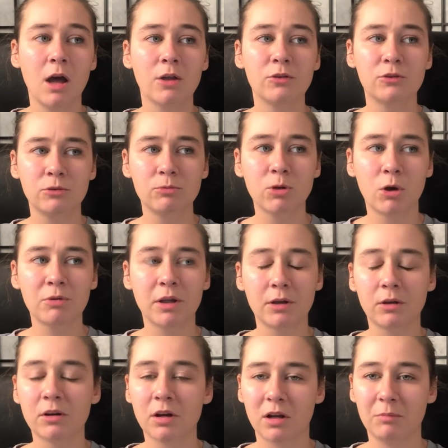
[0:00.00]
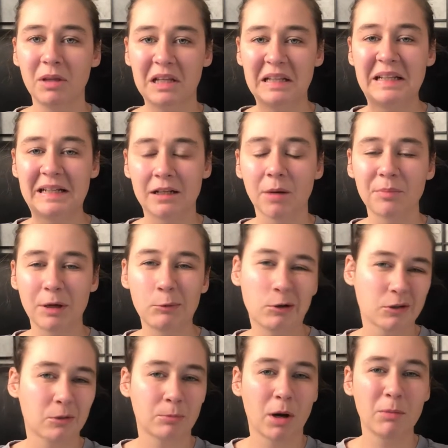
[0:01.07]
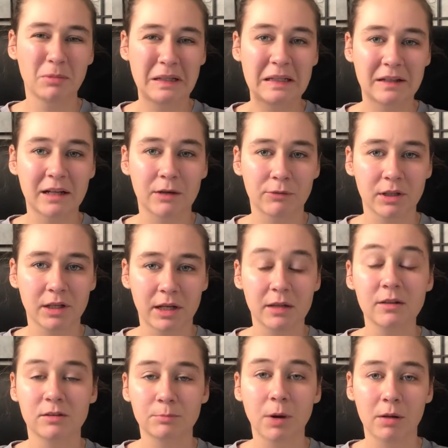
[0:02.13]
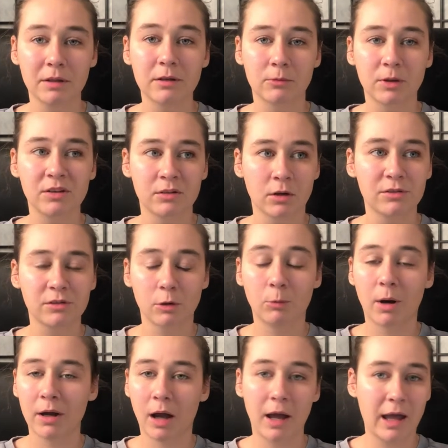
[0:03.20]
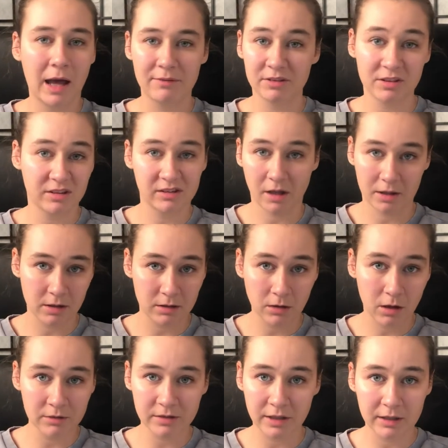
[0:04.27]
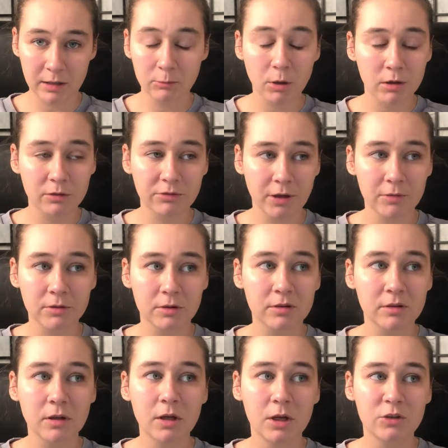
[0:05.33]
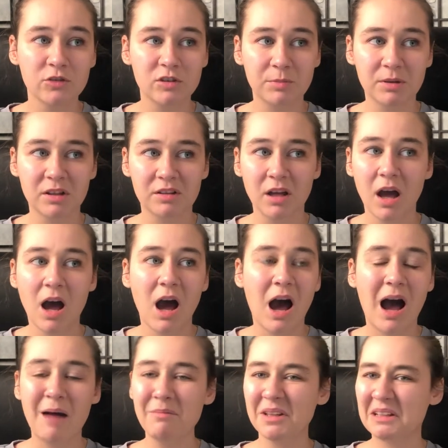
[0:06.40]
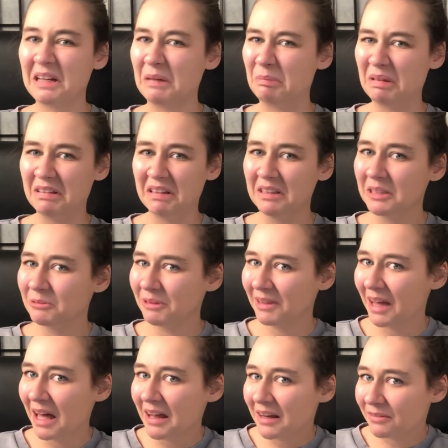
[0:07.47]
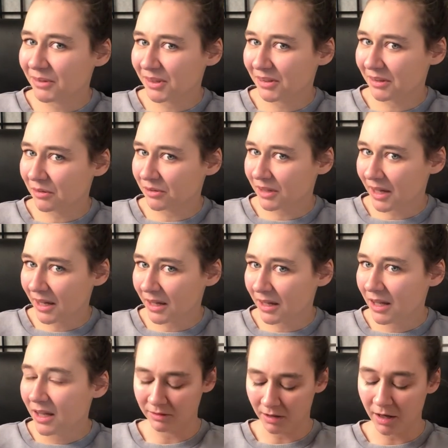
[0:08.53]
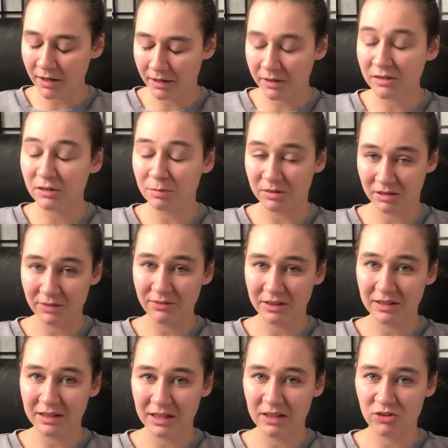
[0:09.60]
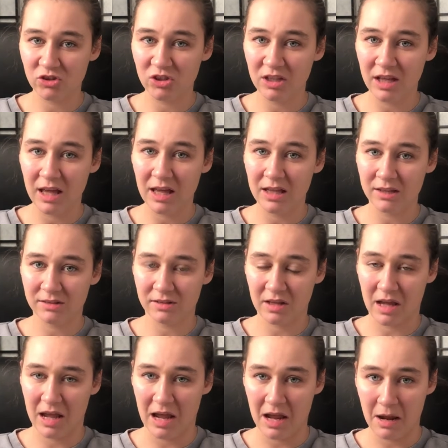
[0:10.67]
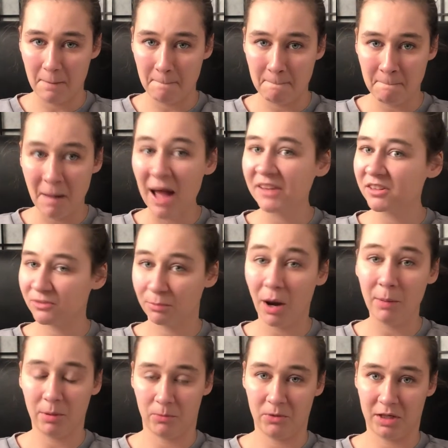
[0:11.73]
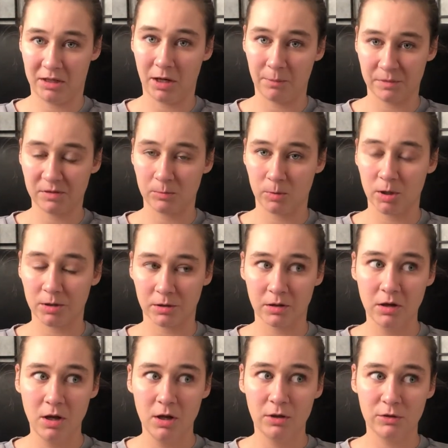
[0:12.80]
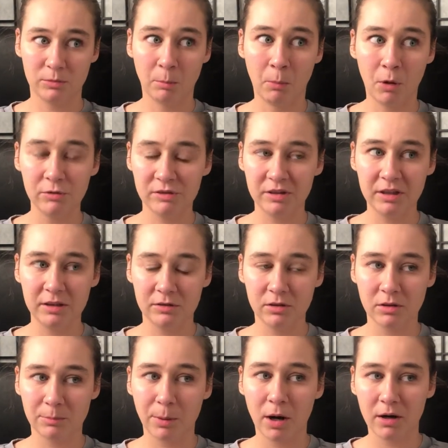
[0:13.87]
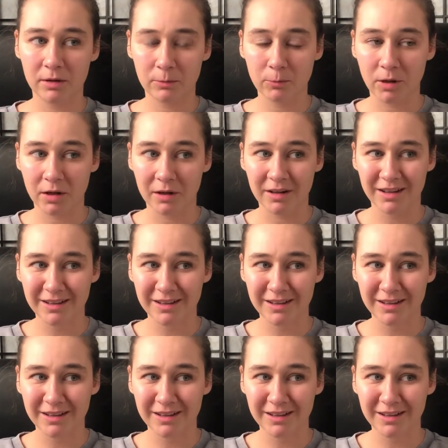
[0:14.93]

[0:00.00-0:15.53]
do know that you're going to be cleaning up that water probably like every day. It's probably the reason also why I haven't decided on taking water fountains, just because I'm not going to be dealing with that every single day. Gaia, and specifically, she is a massive problem when it comes to water, mostly to the part where